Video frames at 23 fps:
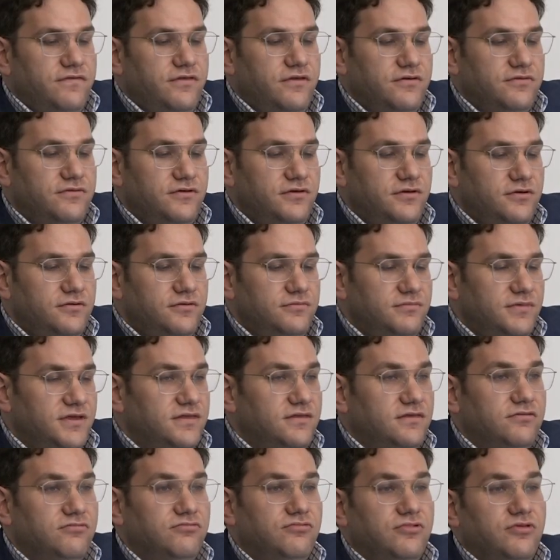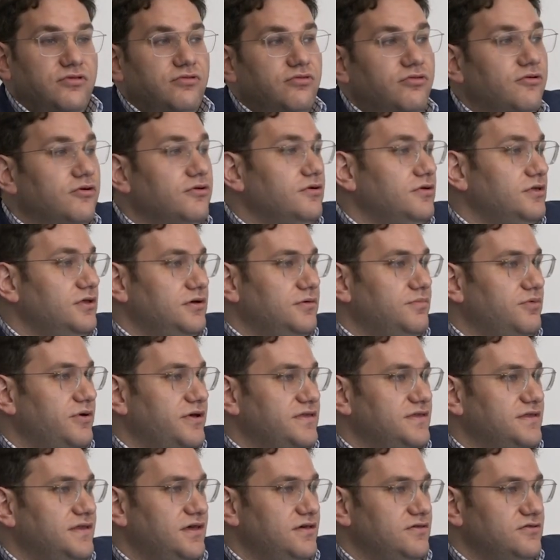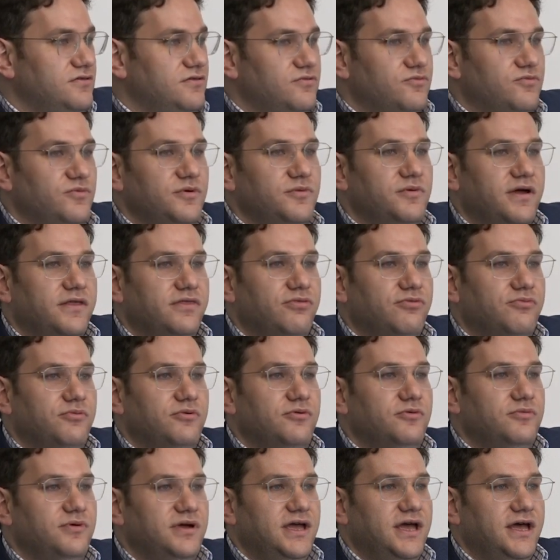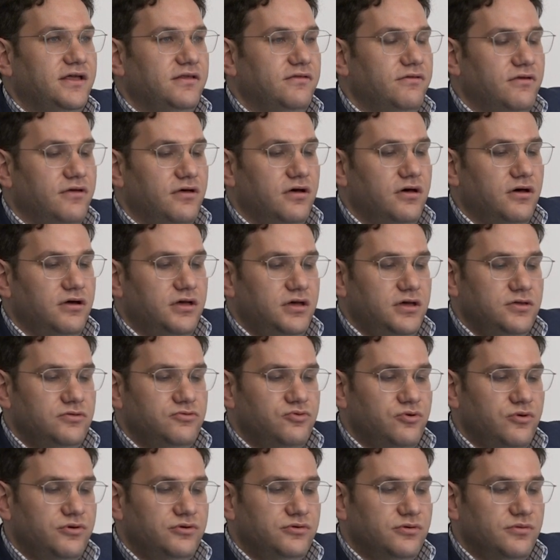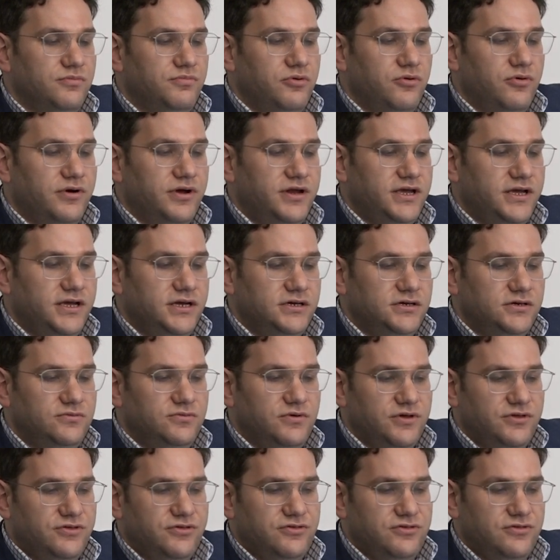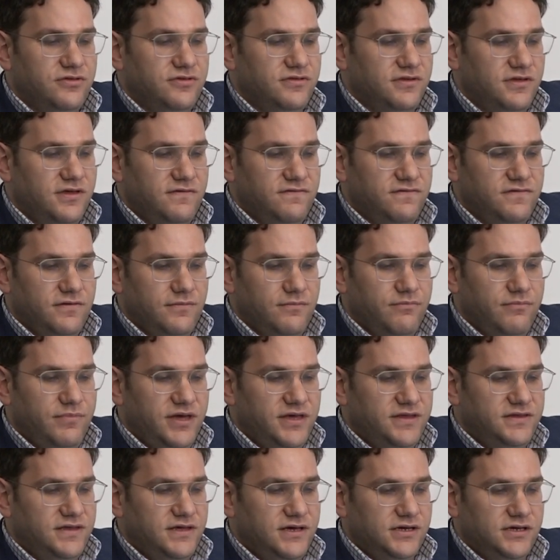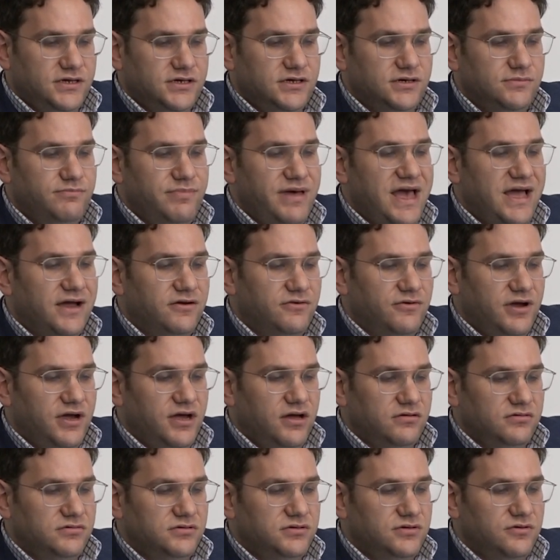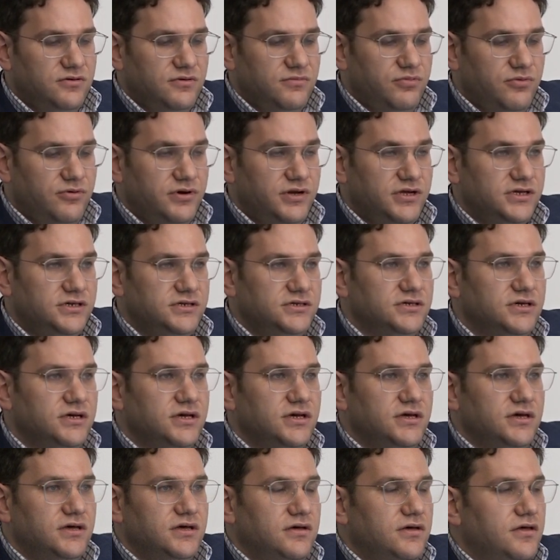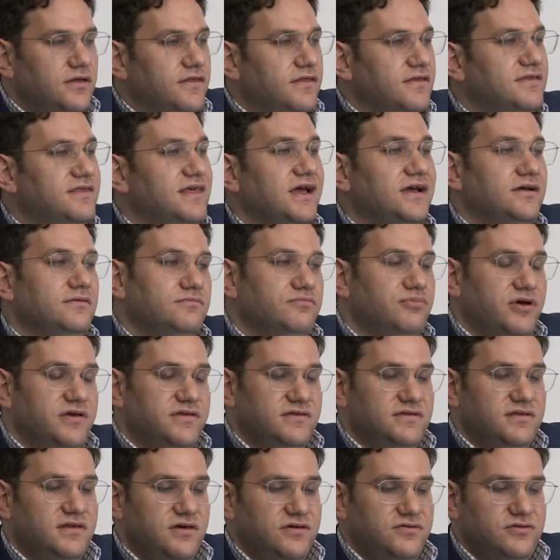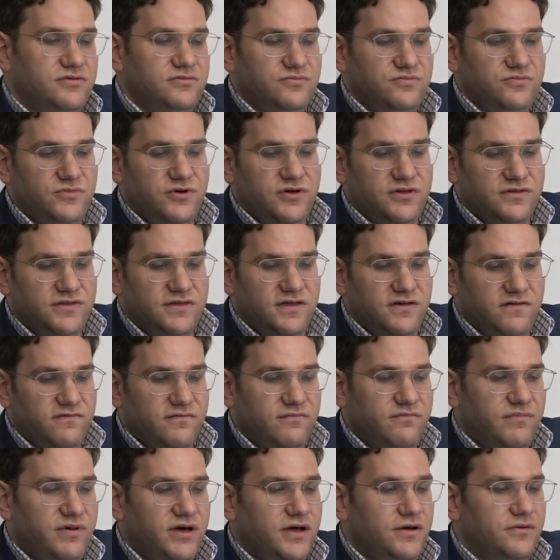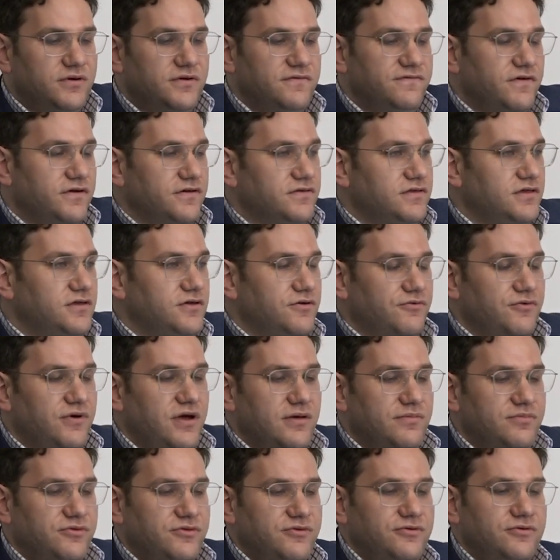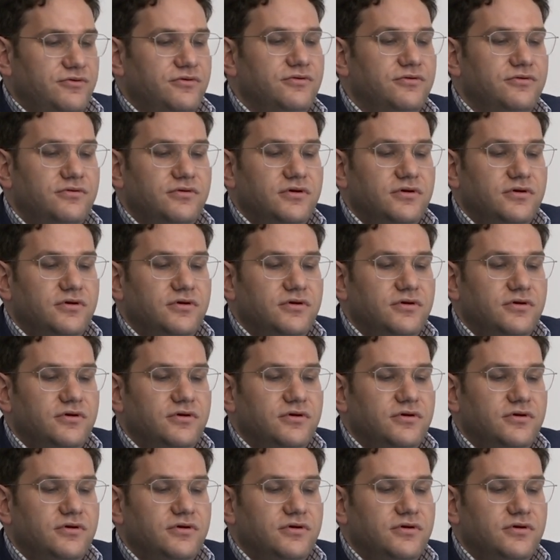those of you who missed the earlier presentations we had the intro to reporting, which just gives some basic background to reporting. The second presentation was given by one of our senior reps who